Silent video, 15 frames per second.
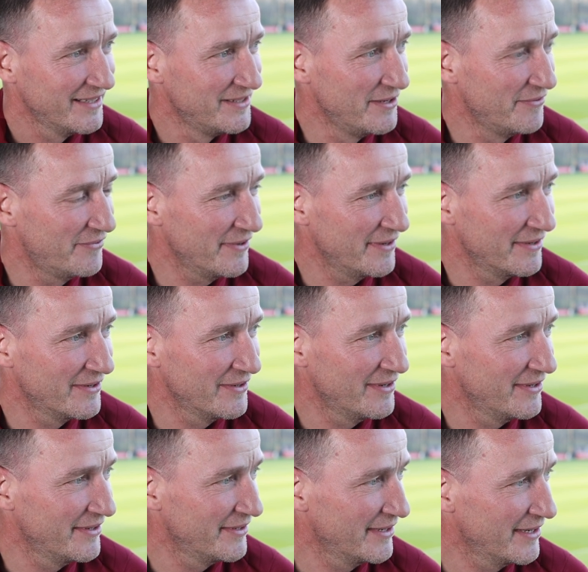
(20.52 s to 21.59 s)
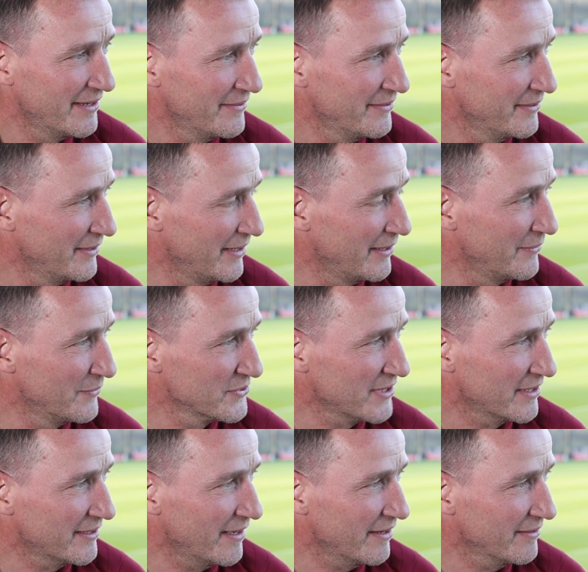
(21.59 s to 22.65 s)
different than it was
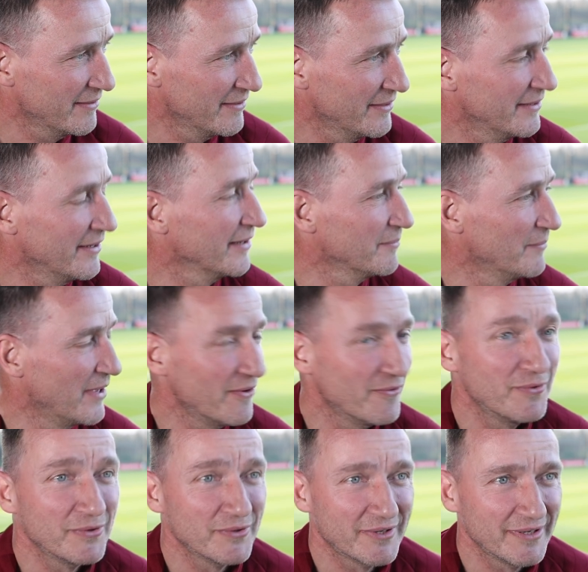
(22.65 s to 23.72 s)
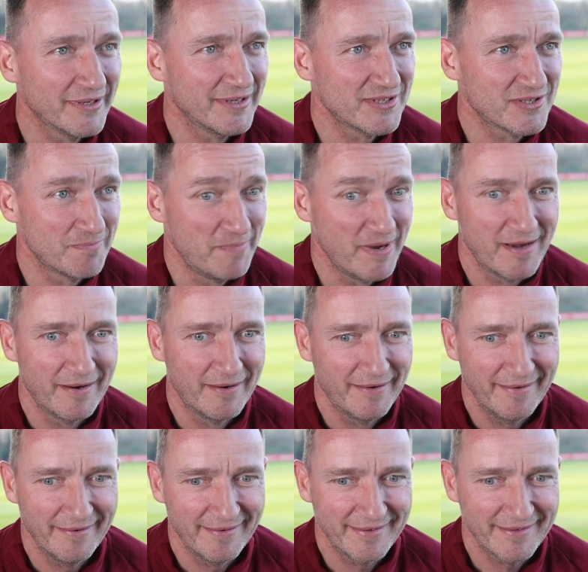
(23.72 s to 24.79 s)
at Melwood. It's
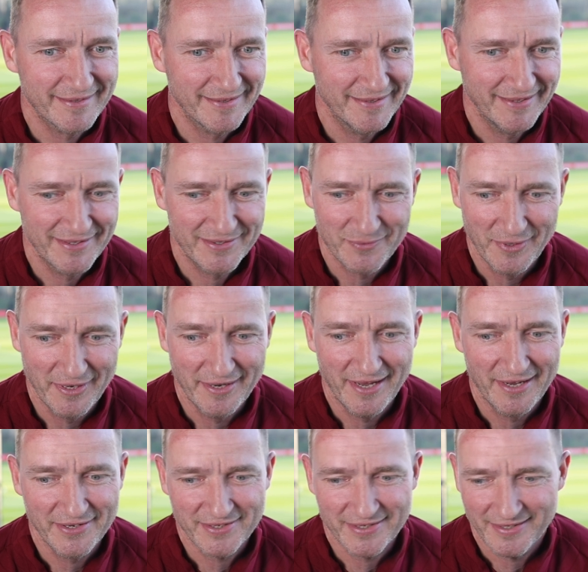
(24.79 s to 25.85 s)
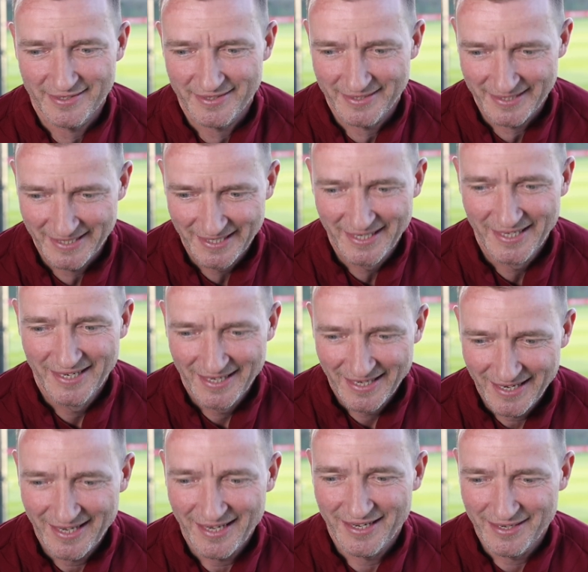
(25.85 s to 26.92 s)
bigger and it's really nice.
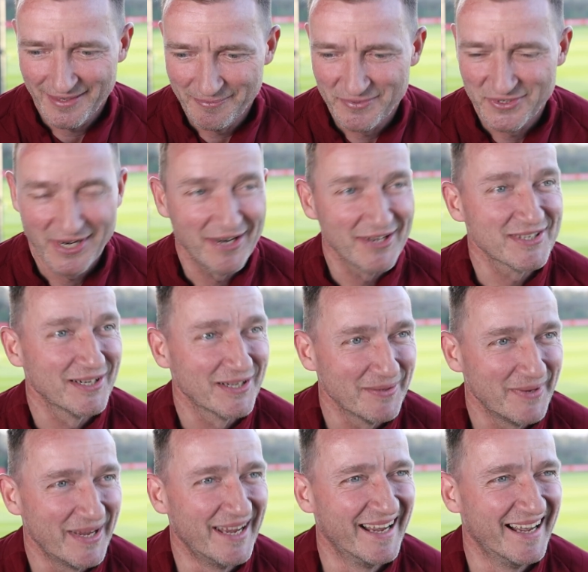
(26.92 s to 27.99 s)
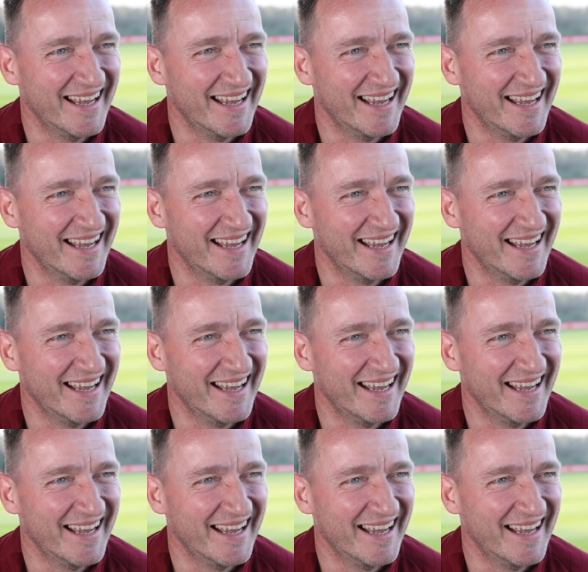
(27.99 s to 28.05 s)
I am jealous a little bit.